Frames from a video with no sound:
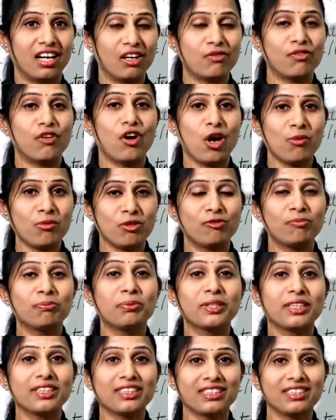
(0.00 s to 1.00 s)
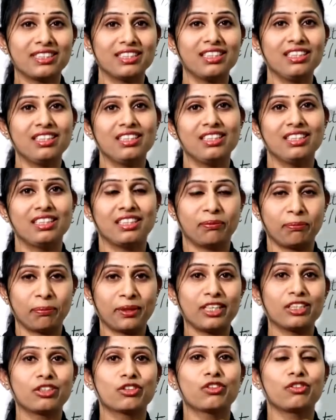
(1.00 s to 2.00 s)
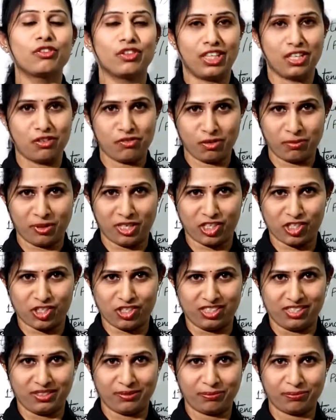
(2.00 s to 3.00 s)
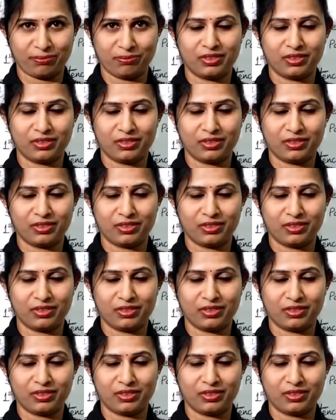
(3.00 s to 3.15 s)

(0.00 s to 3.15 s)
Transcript: a form of personal piece of information.